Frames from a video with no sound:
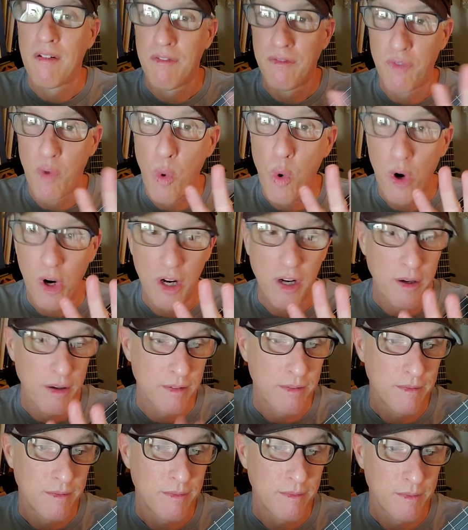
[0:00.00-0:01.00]
four
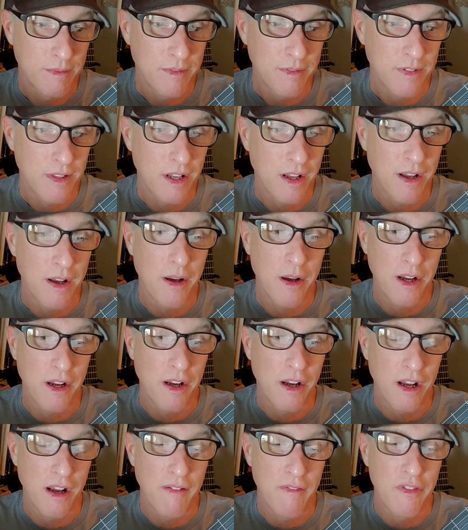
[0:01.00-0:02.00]
uh,
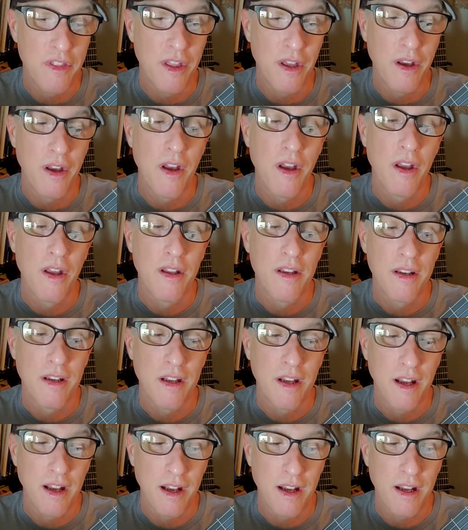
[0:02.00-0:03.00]
of the
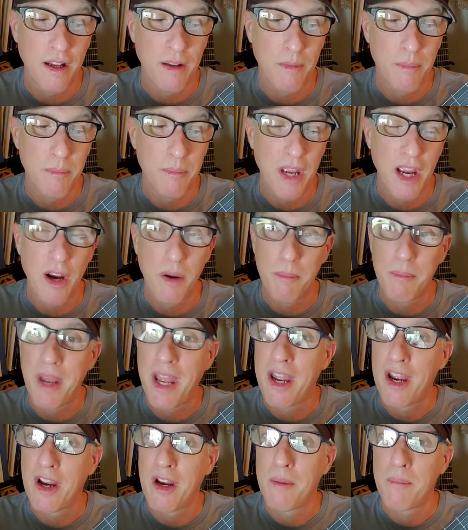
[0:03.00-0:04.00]
uh, pair, pair.